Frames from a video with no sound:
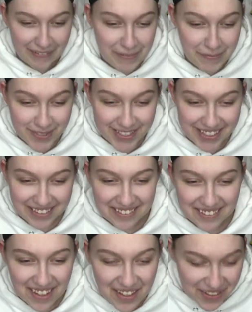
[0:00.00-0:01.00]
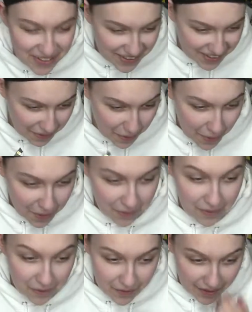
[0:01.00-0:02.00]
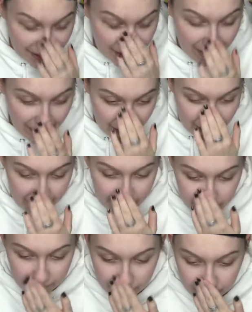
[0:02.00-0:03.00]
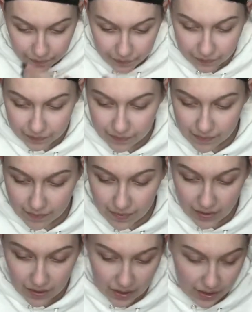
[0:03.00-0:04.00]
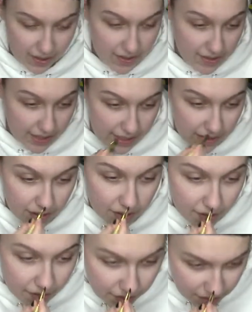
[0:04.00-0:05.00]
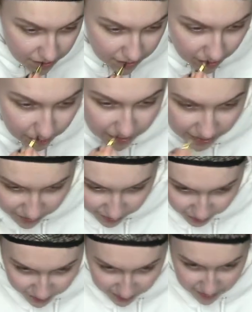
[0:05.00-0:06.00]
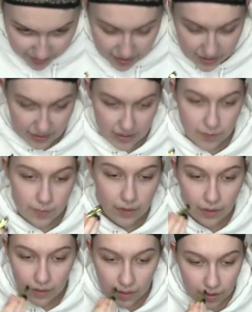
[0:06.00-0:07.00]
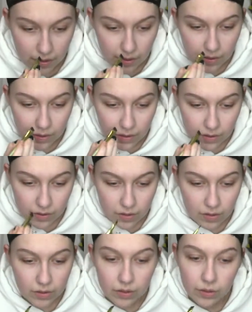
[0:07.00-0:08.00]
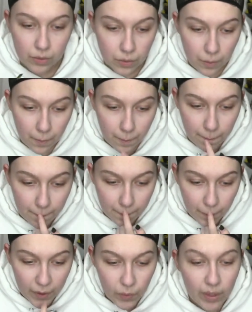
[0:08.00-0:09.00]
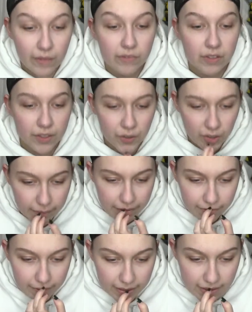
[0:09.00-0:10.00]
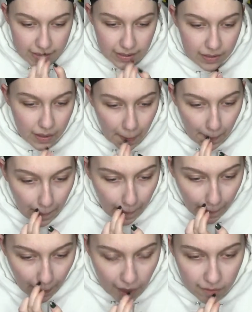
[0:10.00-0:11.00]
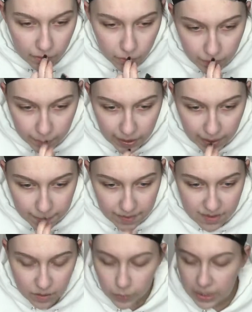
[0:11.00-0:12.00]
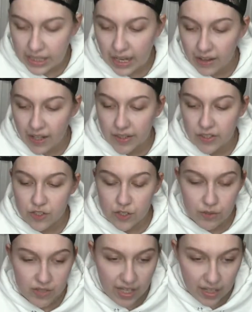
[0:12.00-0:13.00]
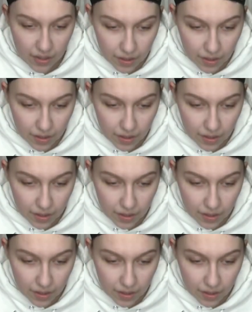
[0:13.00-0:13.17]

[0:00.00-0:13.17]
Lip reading: I'm scared. Okay. Let's see. Start with his nose. That's the easiest part. So, why do I have glitter on my face? I haven't worn makeup since the weekend, and it's Tuesday.